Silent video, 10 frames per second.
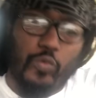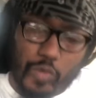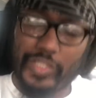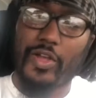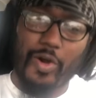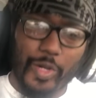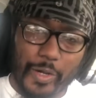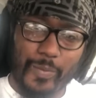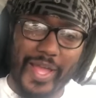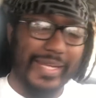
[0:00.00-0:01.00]
What's going on,
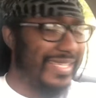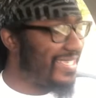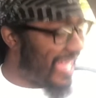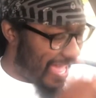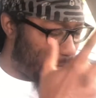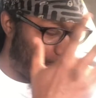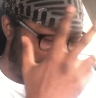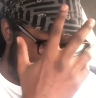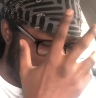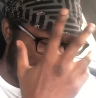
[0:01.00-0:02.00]
everybody? This is Admin
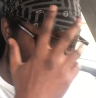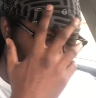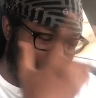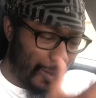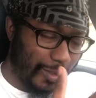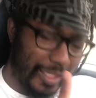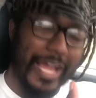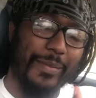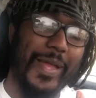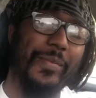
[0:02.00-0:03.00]
Static of the Nerds of
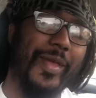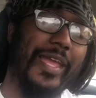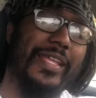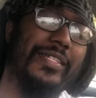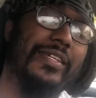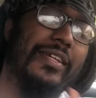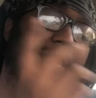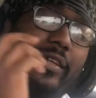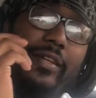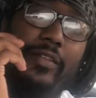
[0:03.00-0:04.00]
Combat page,
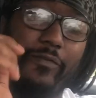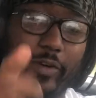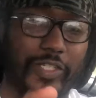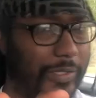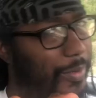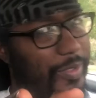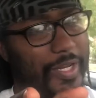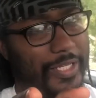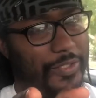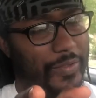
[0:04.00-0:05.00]
the versus
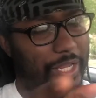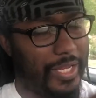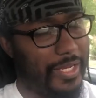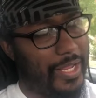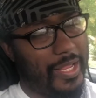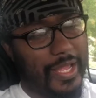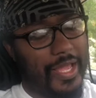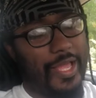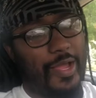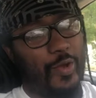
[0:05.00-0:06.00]
community that you need.
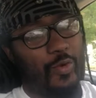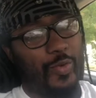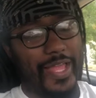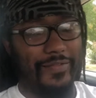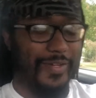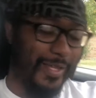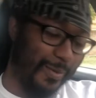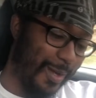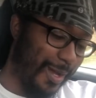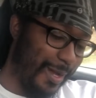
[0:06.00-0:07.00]
We have
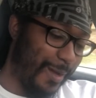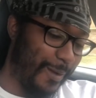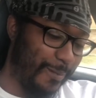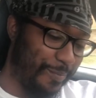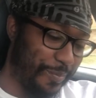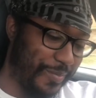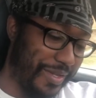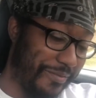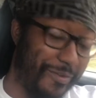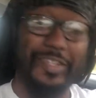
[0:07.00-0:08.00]
another
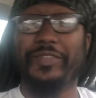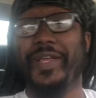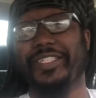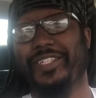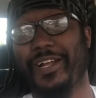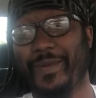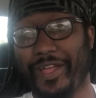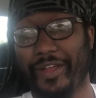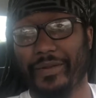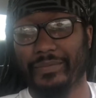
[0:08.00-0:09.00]
versus match to talk
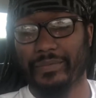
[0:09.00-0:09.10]
about here.